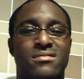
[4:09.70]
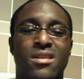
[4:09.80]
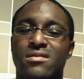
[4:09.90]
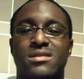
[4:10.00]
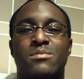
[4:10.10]

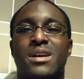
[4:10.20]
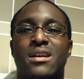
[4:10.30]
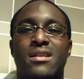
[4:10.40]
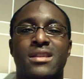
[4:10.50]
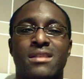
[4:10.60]
knocked him
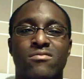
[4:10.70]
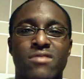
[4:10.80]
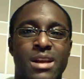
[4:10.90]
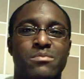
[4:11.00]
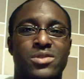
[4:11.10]
out and then
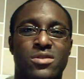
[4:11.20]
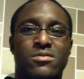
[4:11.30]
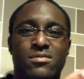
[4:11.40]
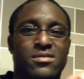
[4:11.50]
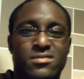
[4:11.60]
rape
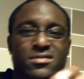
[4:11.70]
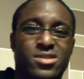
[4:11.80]
choke.